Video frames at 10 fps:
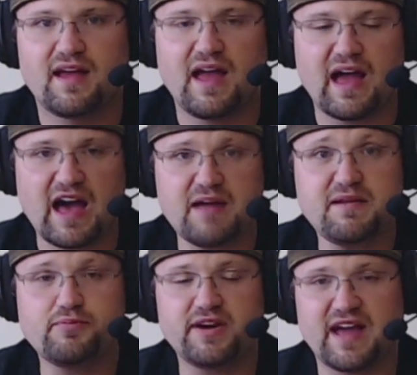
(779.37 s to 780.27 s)
I'd
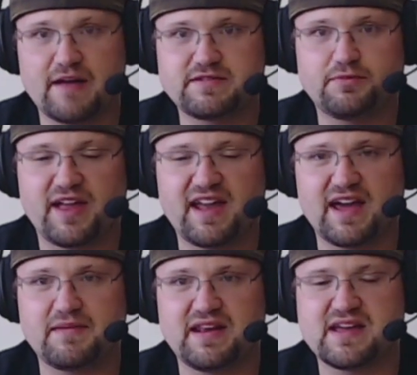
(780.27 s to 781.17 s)
be pretty hyped to play it.
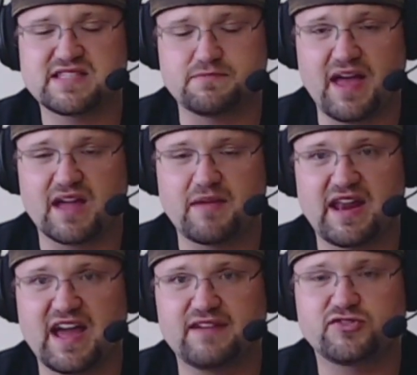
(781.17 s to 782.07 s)
I mean, it's Mega
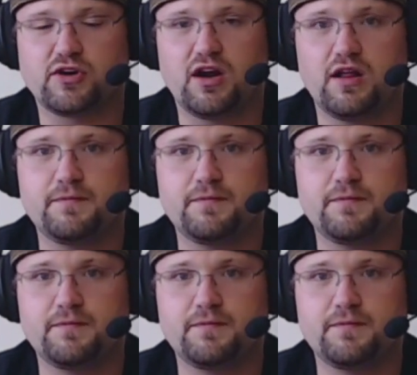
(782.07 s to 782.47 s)
Man after all.